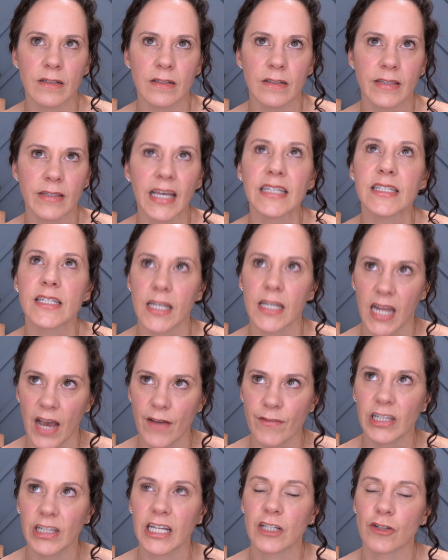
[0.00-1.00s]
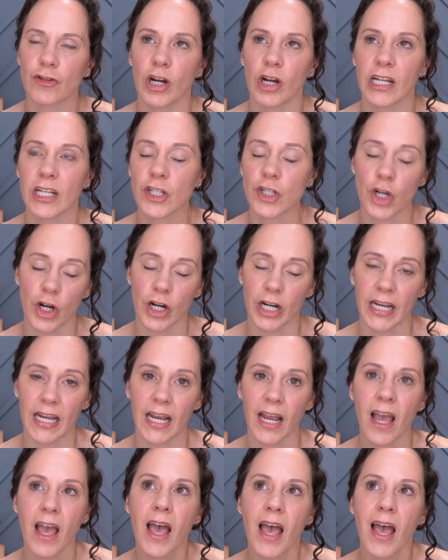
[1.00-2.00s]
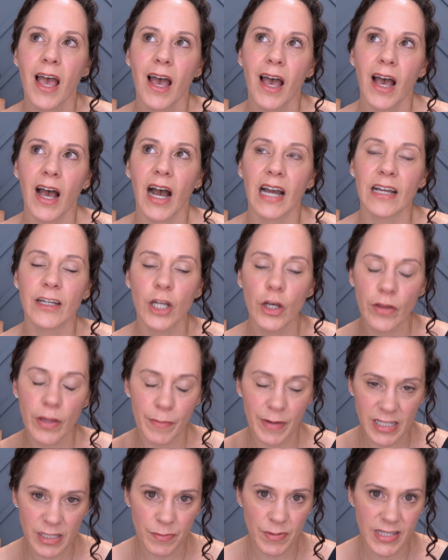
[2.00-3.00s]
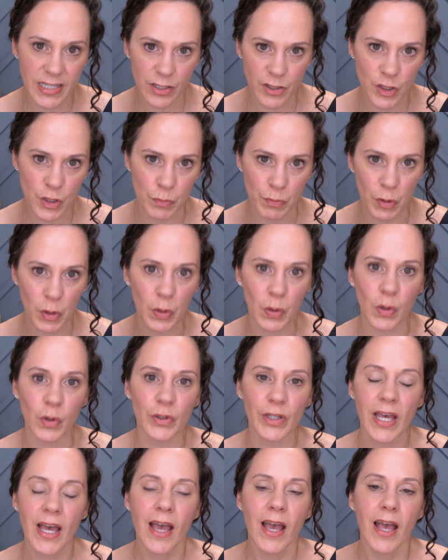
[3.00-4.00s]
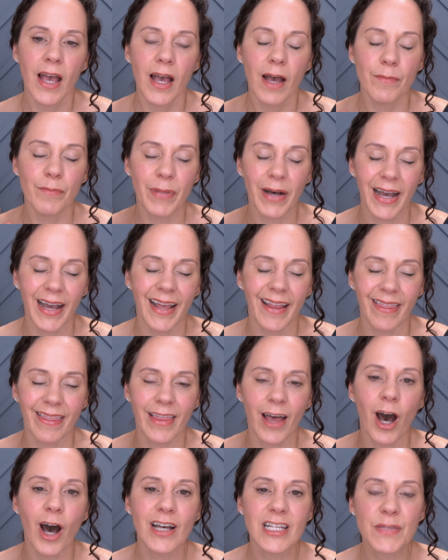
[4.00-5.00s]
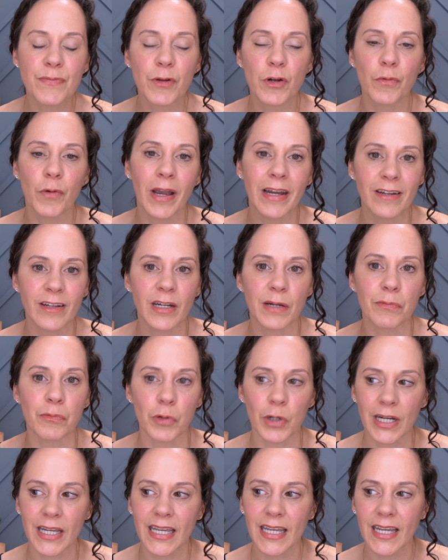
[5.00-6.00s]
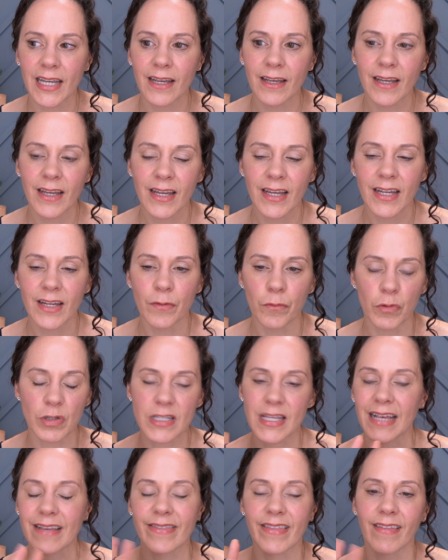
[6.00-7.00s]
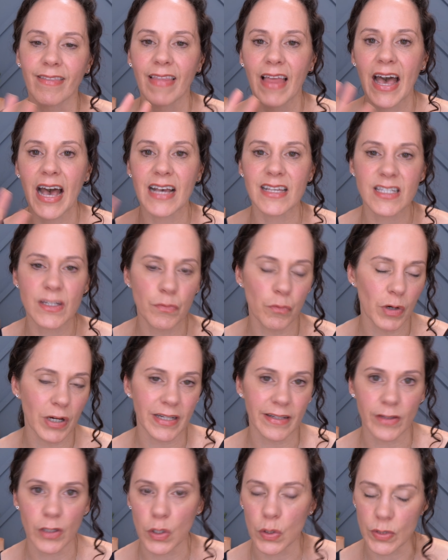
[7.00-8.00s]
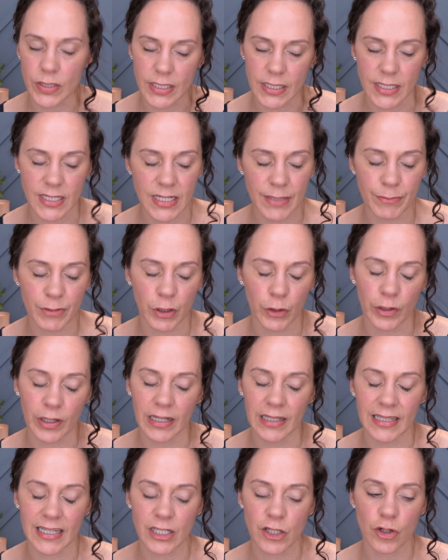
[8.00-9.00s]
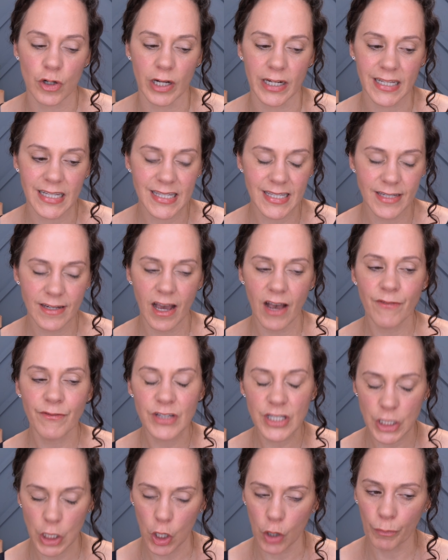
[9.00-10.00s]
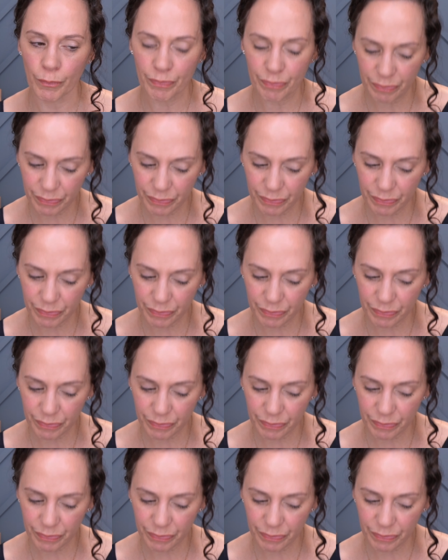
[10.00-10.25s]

they did have electronic charting. I know that makes me sound super old, but the hospital where I ended up working was like the last one in the whole system to go to electronic stuff. So